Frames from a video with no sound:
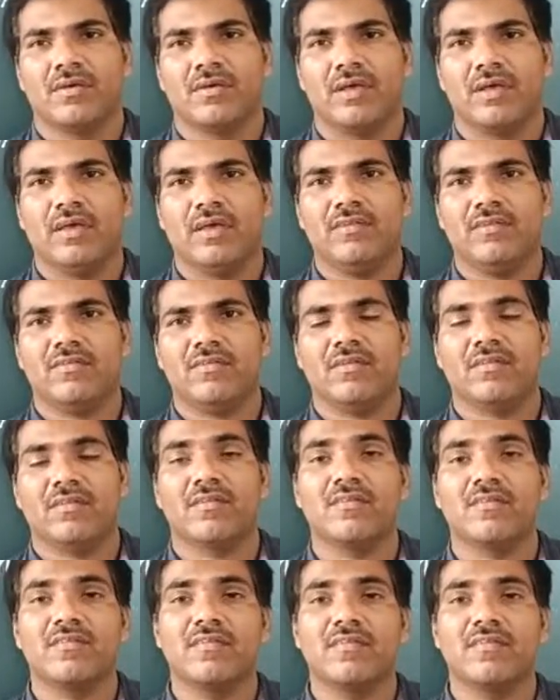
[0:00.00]
Yes,
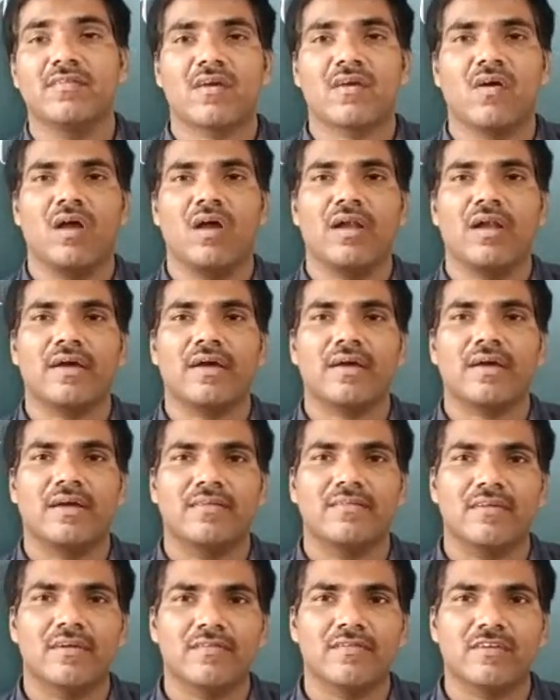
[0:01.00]
this is called the
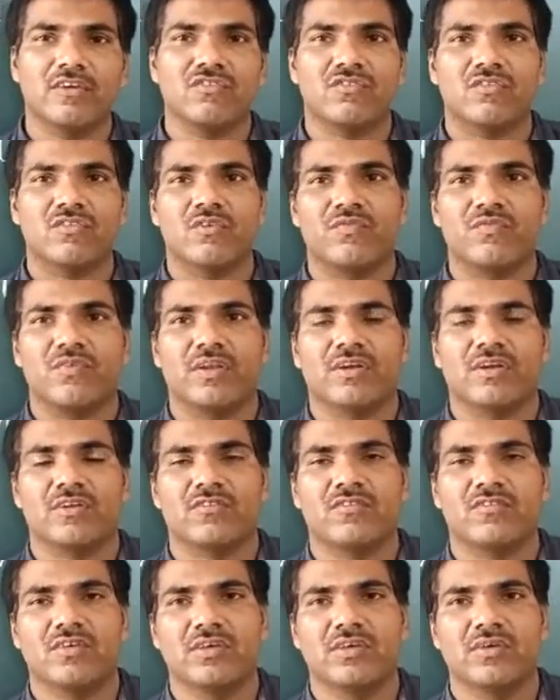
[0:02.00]
conservation of
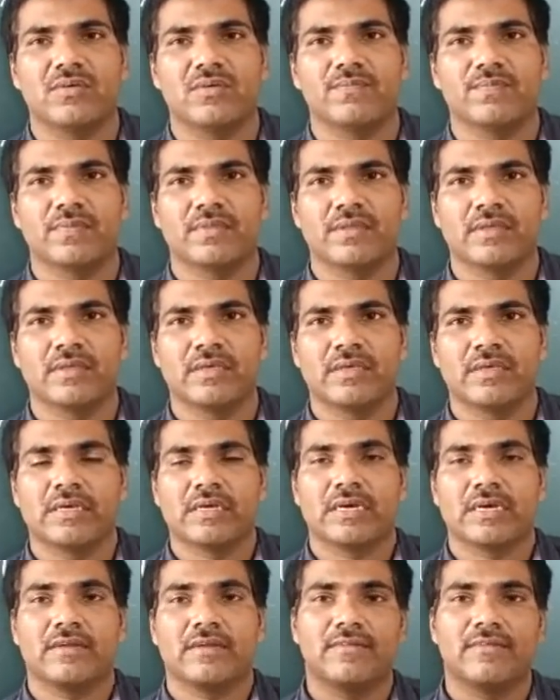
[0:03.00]
energy.
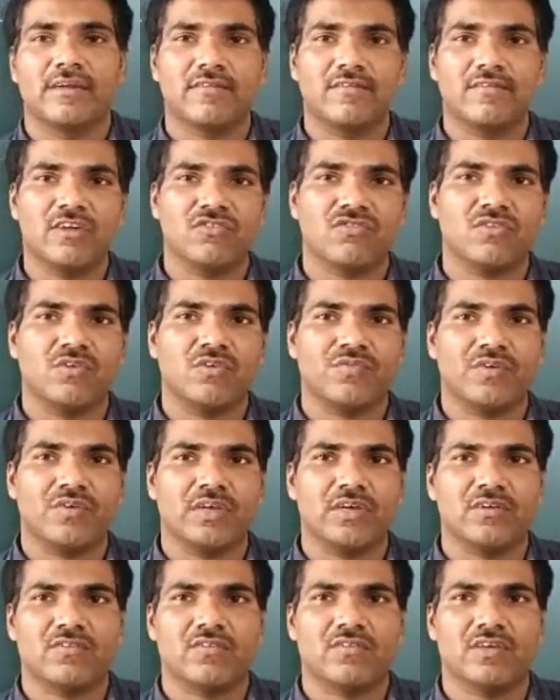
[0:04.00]
Conservation of
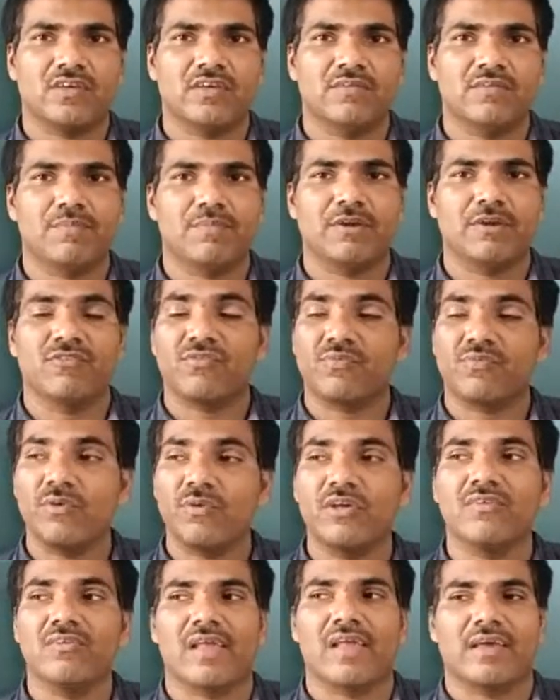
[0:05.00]
energy principle
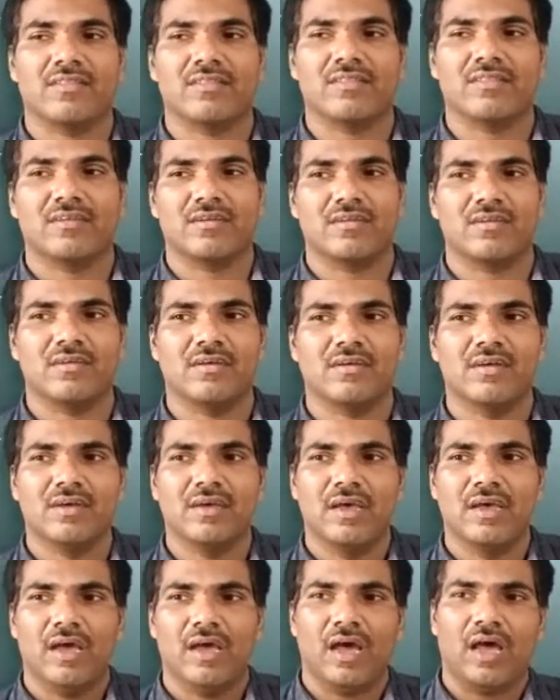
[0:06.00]
is like that.
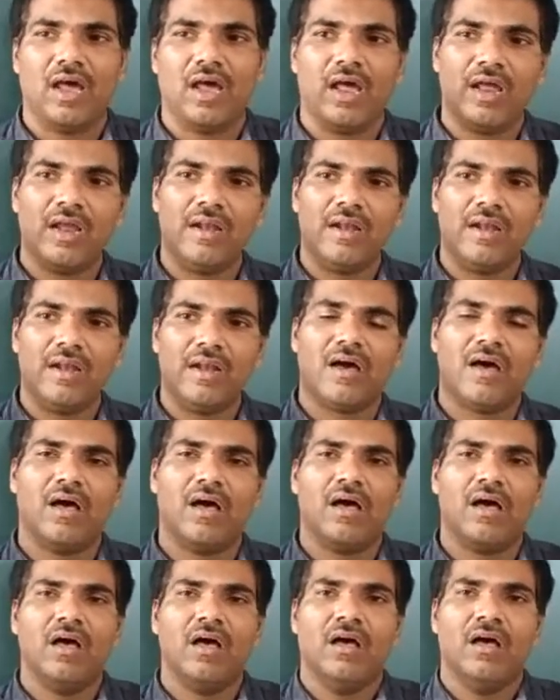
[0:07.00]
And
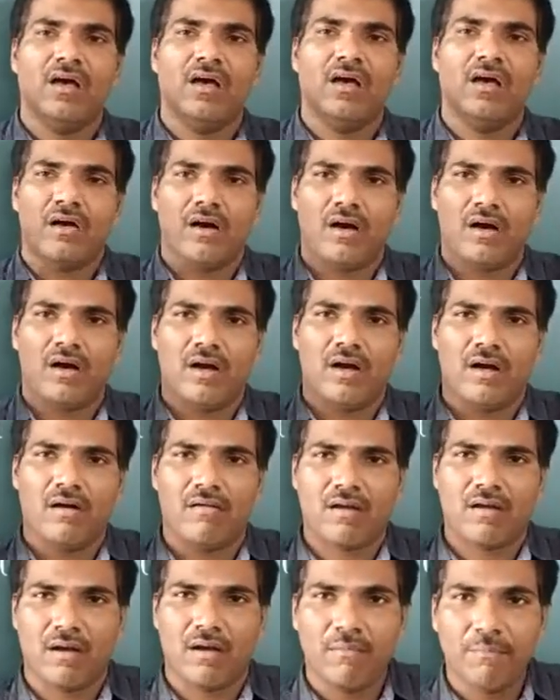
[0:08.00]

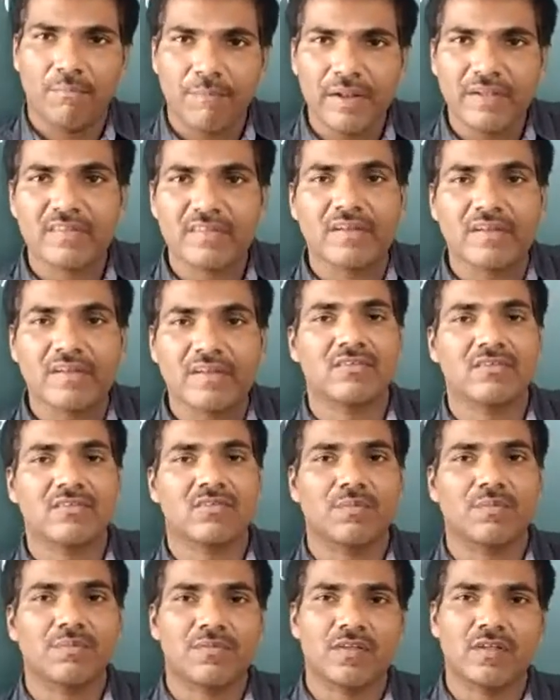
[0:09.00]
compulsory the
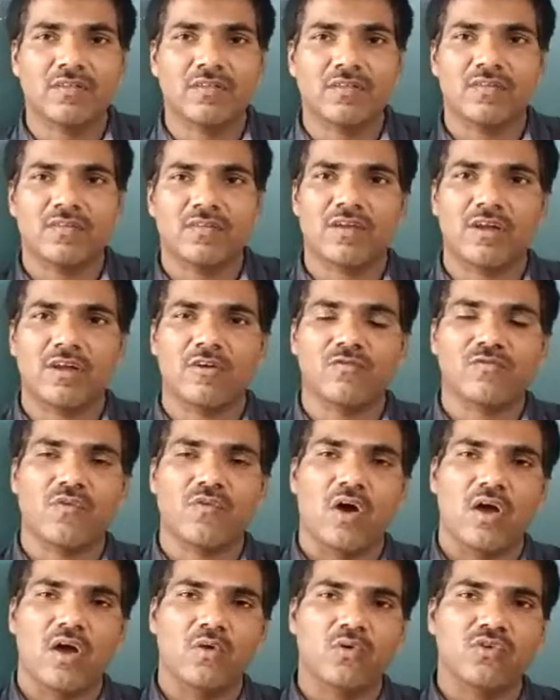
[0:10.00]
substances
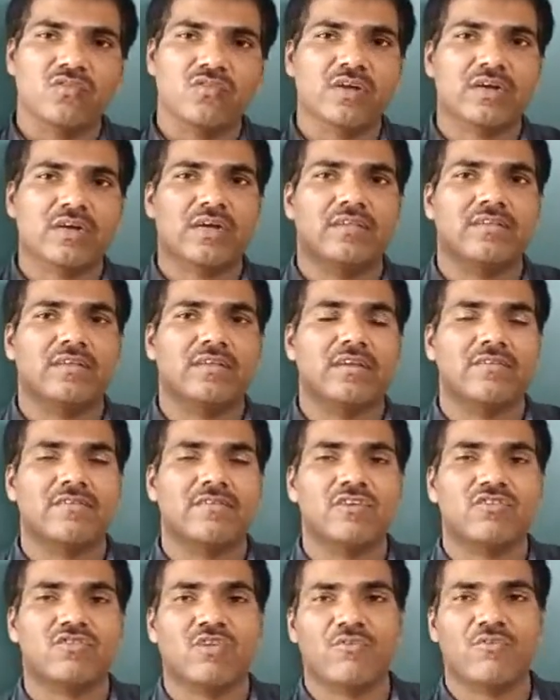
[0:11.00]
follows the
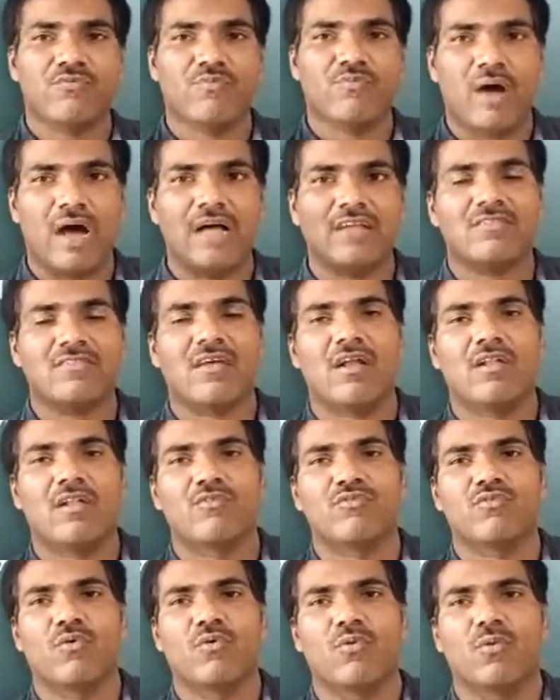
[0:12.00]
conservation of mass
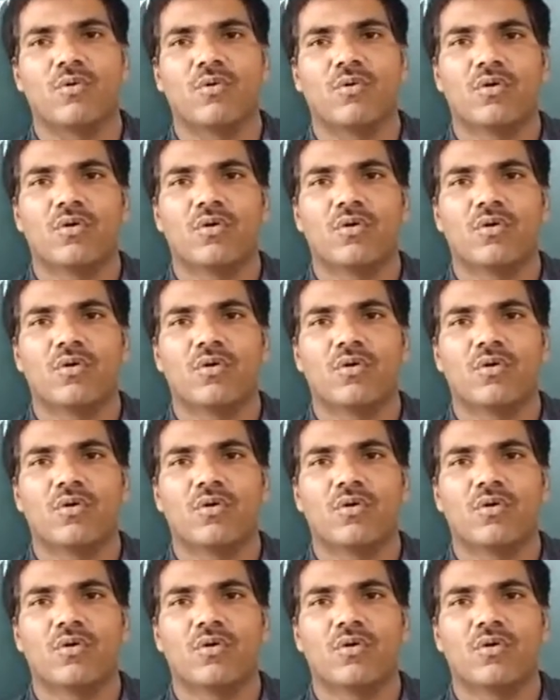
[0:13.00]
also.